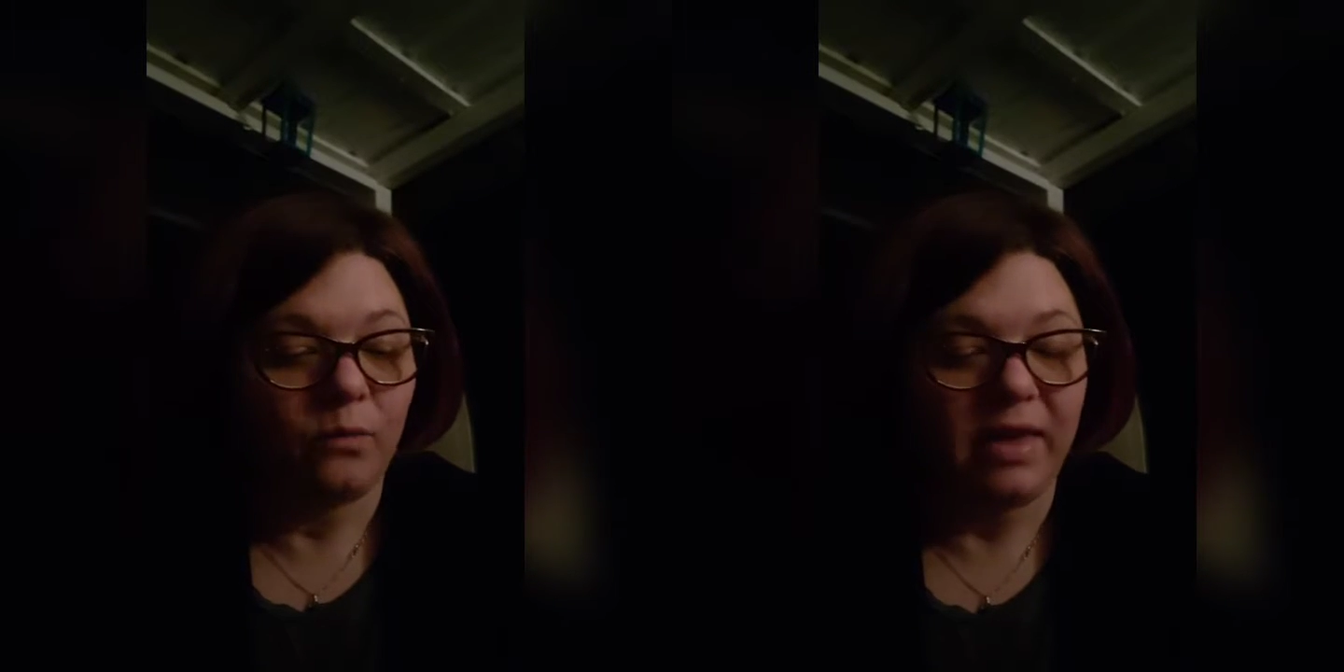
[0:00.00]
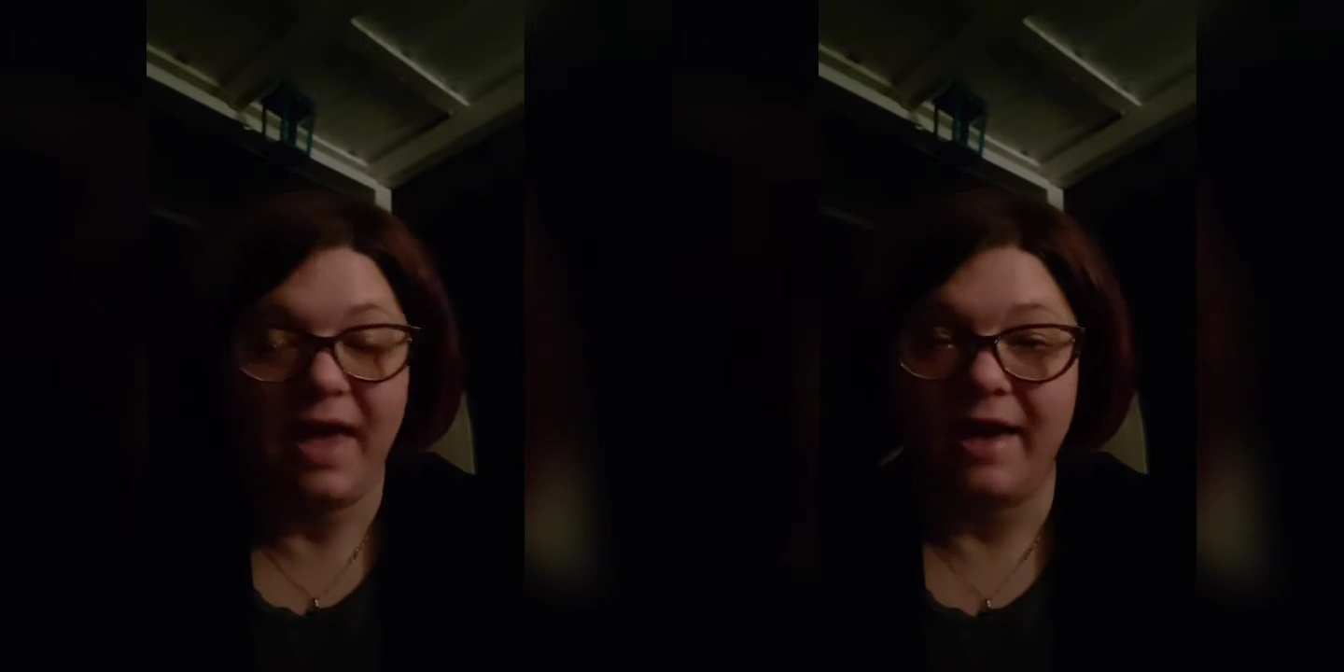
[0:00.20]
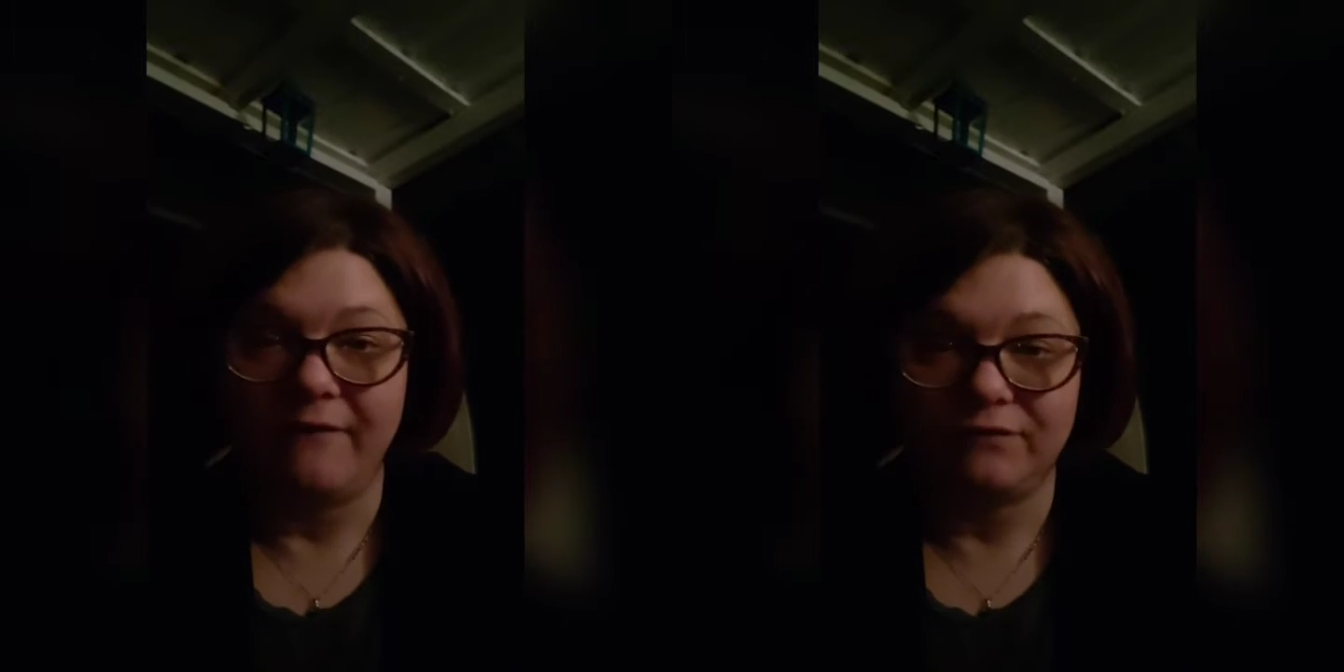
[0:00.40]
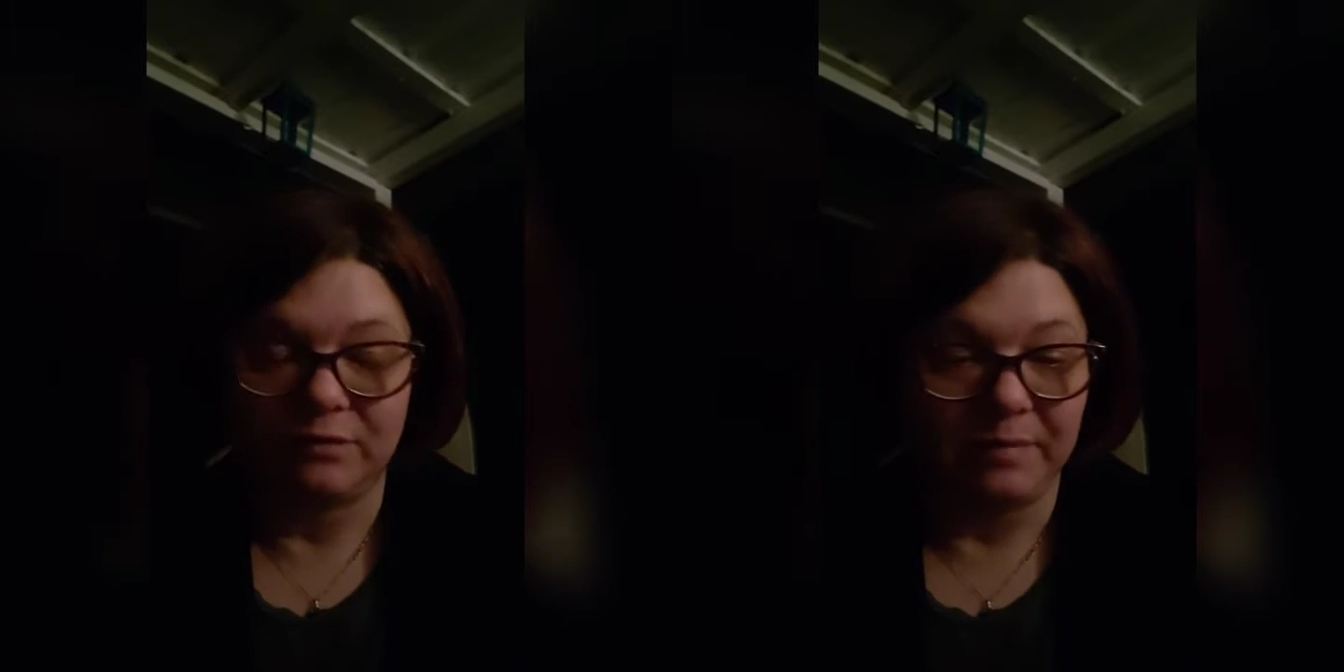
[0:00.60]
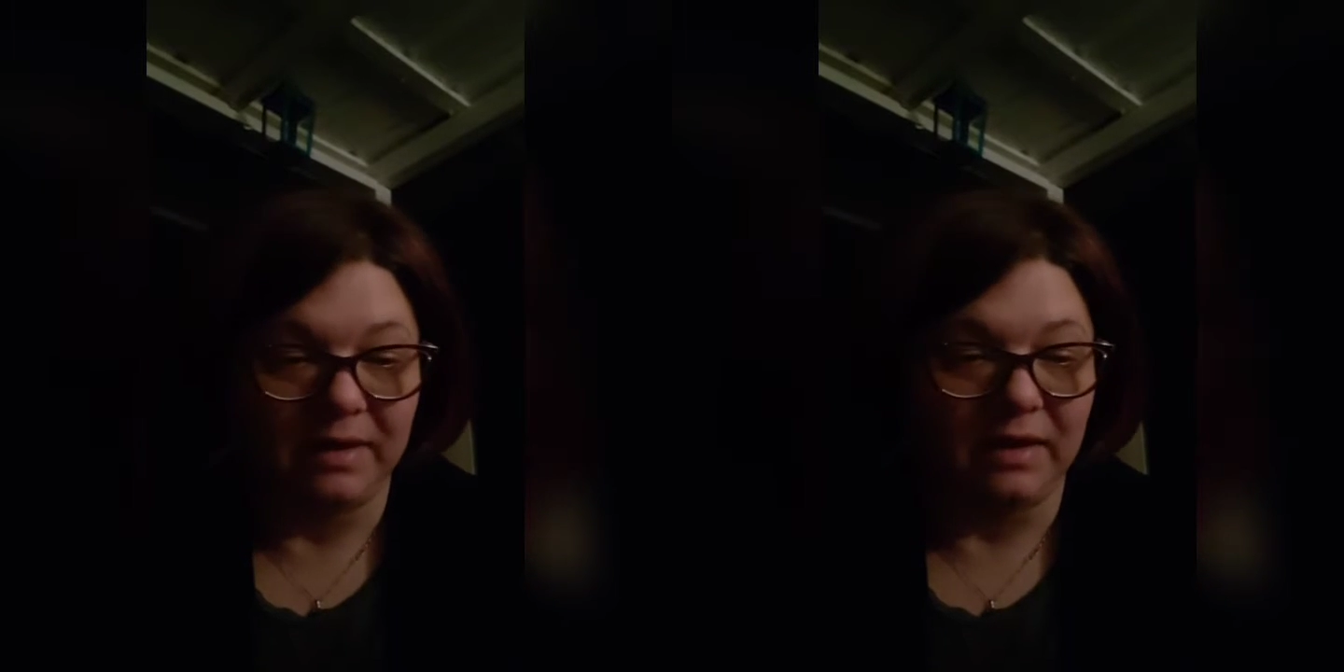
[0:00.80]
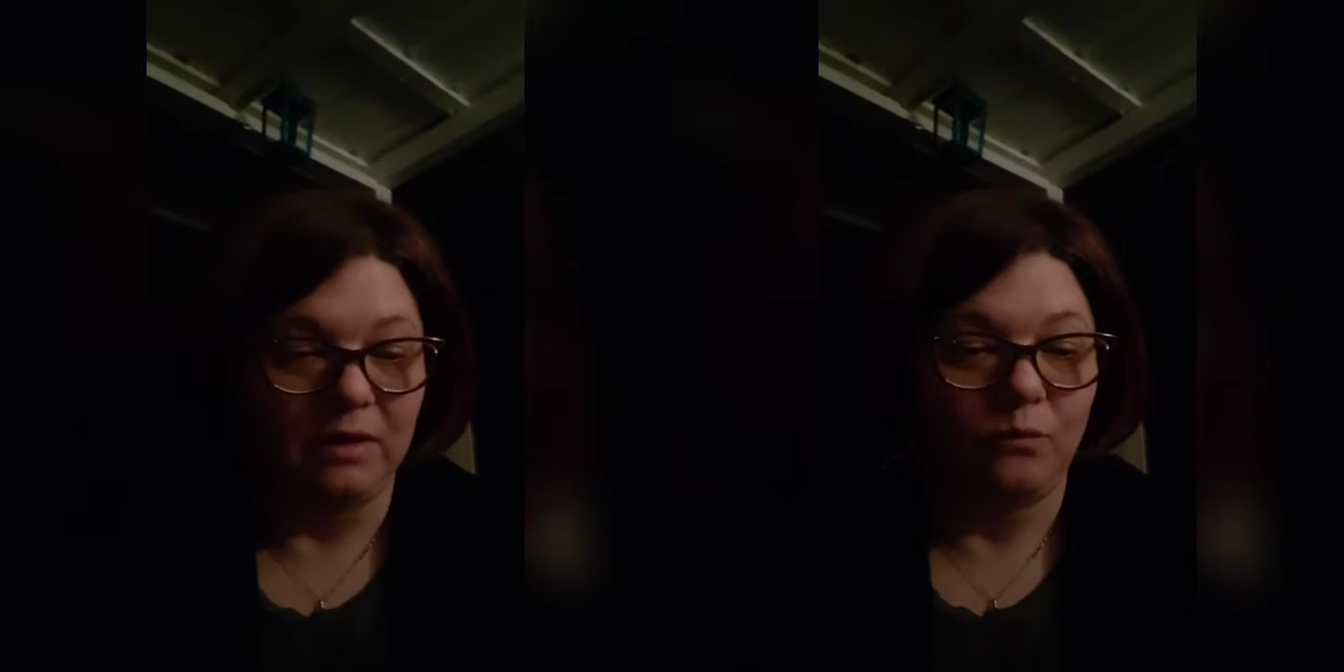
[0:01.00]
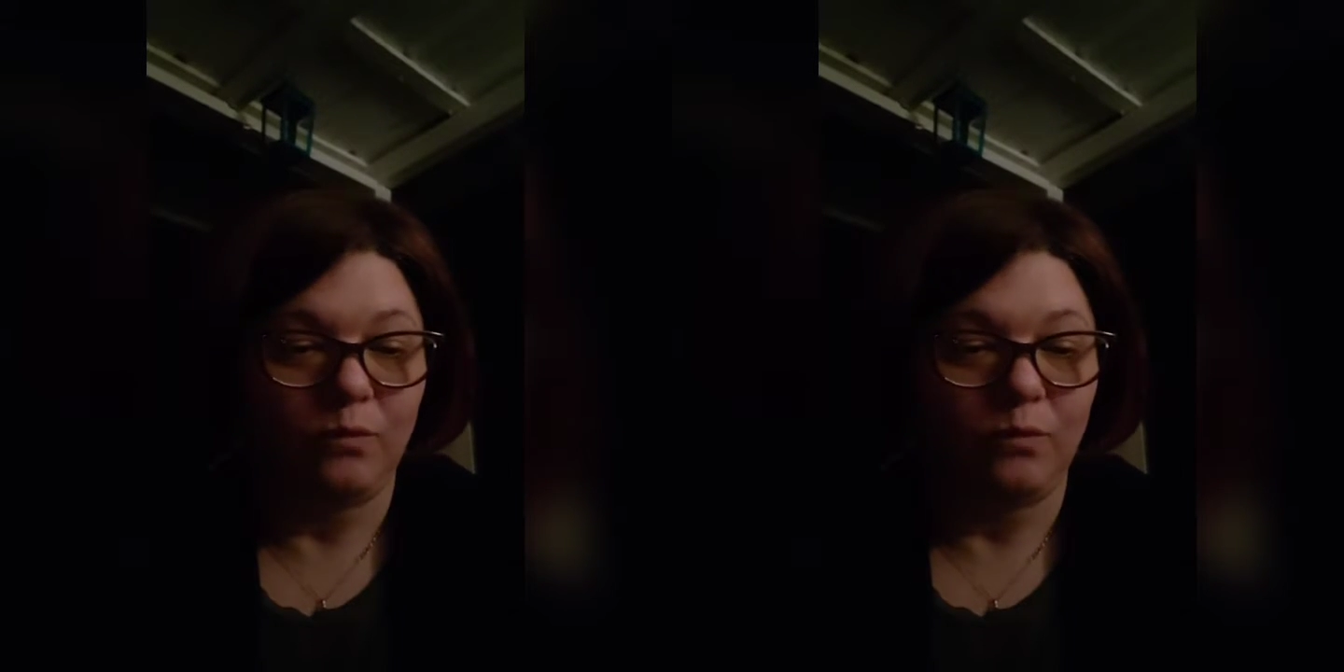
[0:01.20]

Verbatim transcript: we have to be,